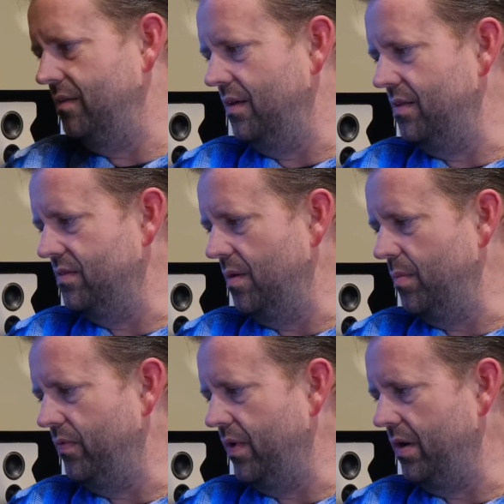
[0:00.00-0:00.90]
this
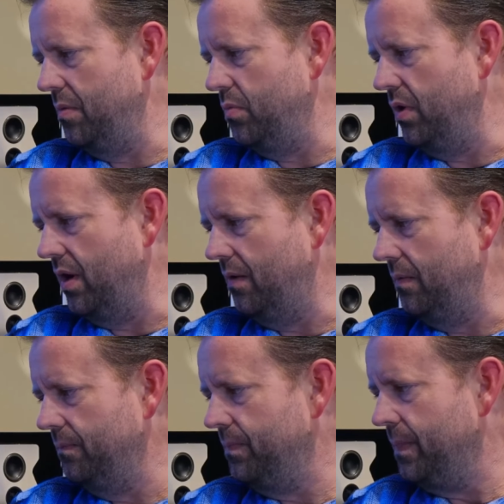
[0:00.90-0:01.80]
amplifier can put out.
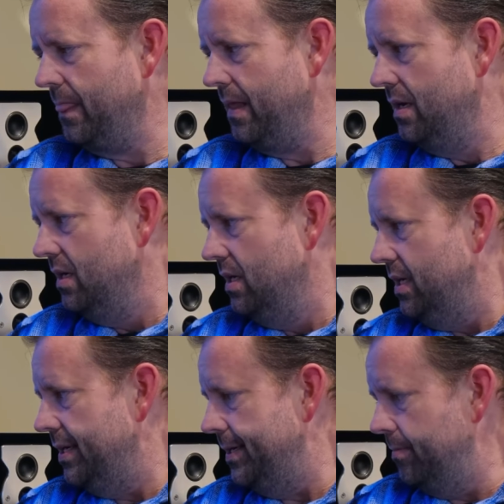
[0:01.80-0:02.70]

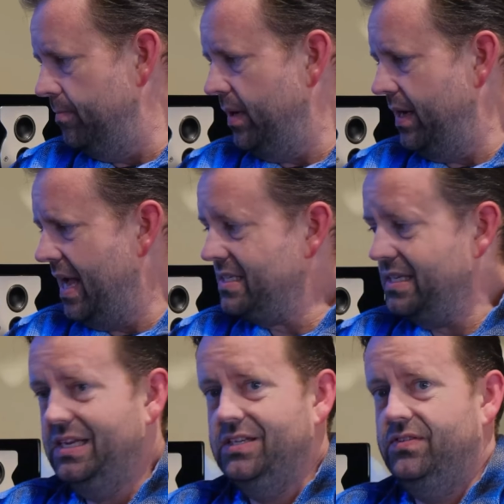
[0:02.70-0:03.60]
But as
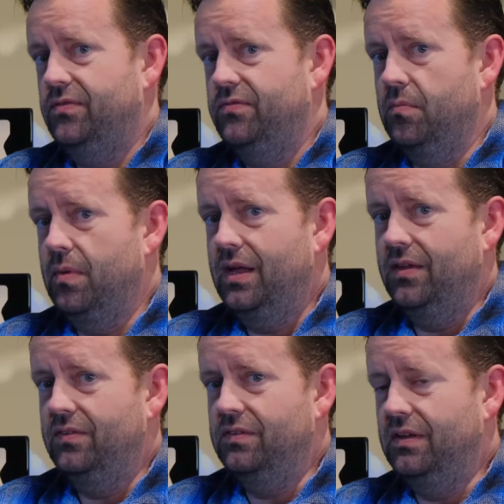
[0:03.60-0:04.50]
it is, and for my
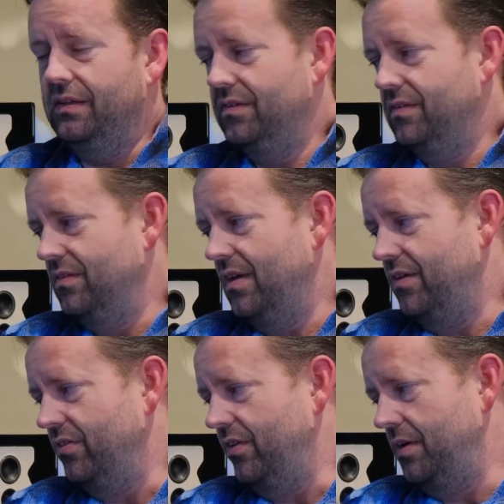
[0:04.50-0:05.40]
listening, this is
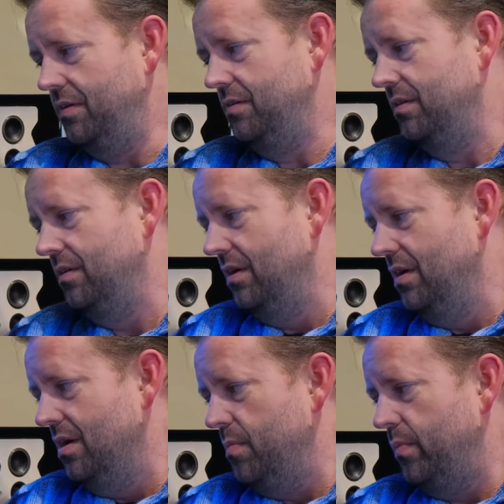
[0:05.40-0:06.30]
actually
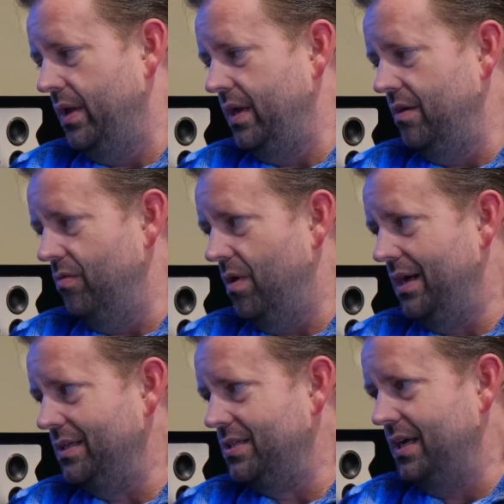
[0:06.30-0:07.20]
plenty of
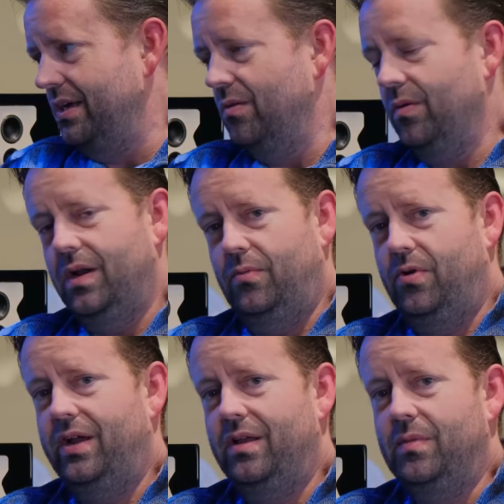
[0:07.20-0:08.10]
watts. I know when I'm
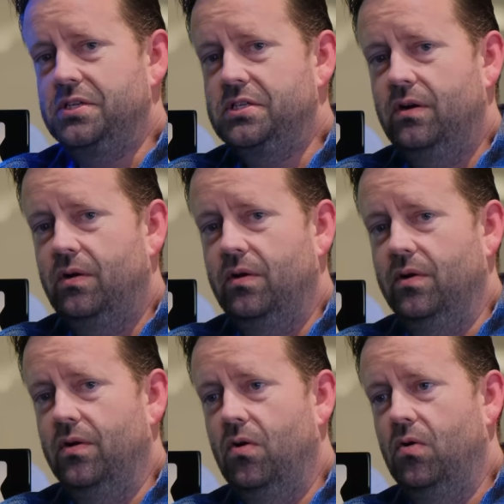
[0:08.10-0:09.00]
cranking my stereo
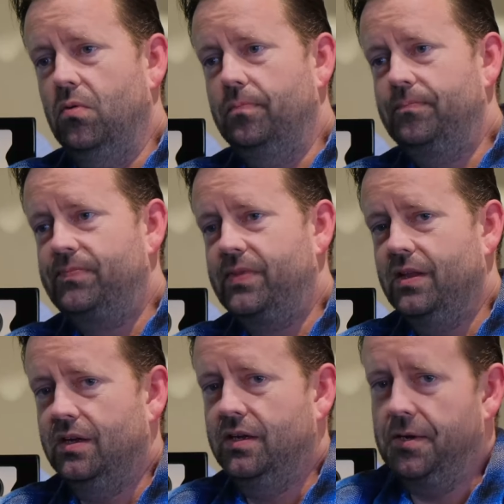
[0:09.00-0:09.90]
at home,
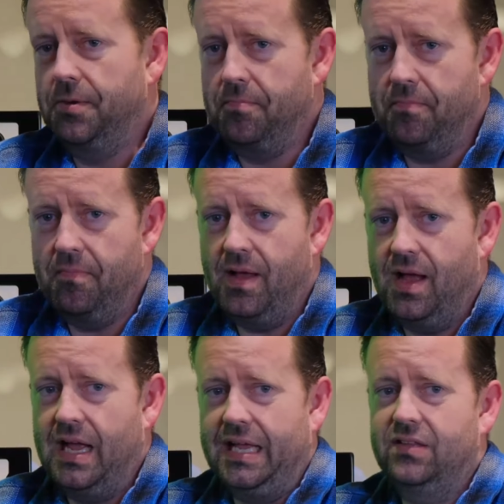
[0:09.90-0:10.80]

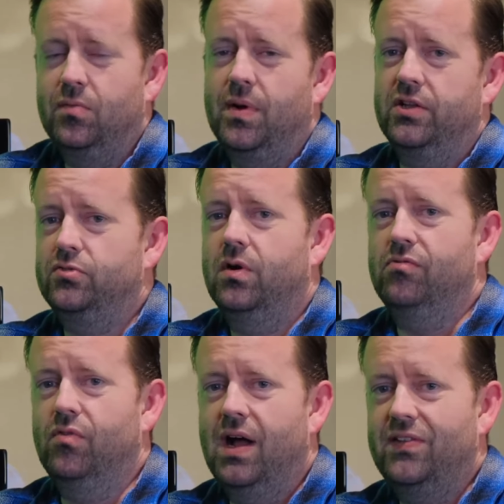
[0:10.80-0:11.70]
I get to about
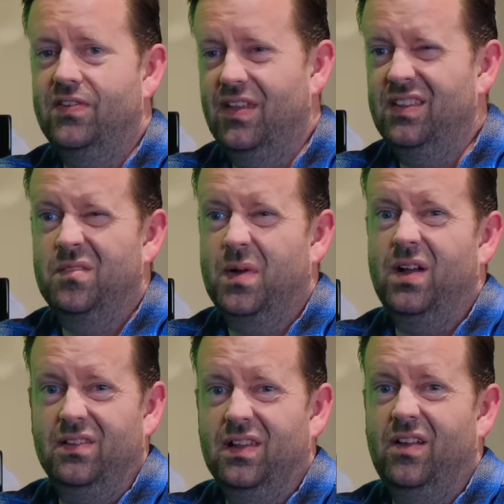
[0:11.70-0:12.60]
12 watts, and that's
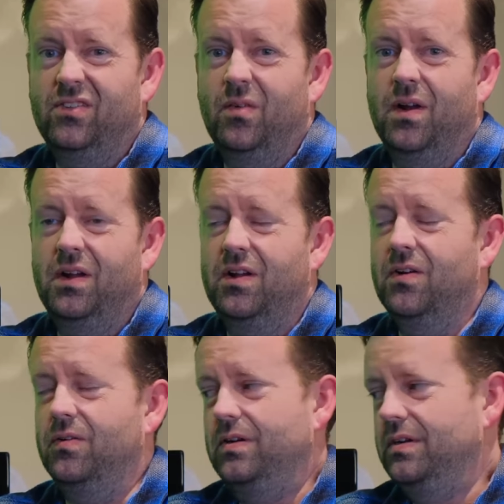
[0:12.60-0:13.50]
about as loud as I want to go.